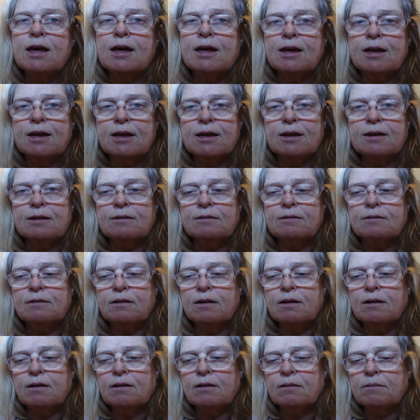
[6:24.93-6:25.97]
and
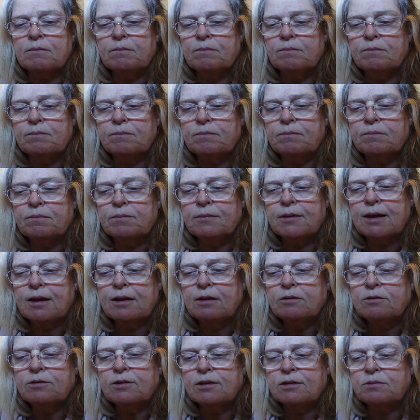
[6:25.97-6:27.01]

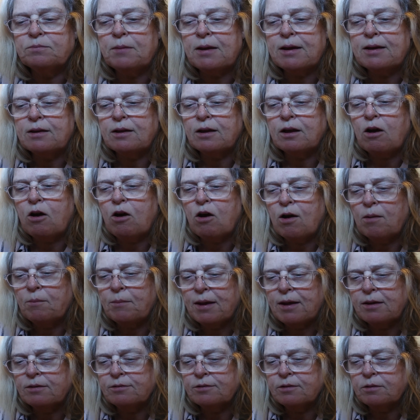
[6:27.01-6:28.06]
just made a
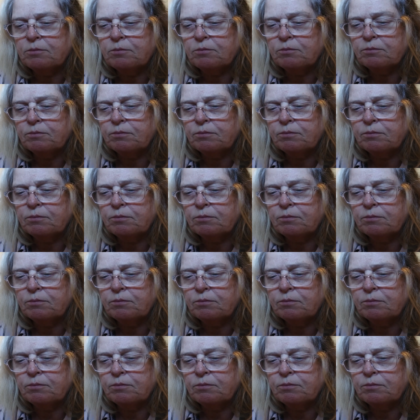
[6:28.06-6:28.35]
comment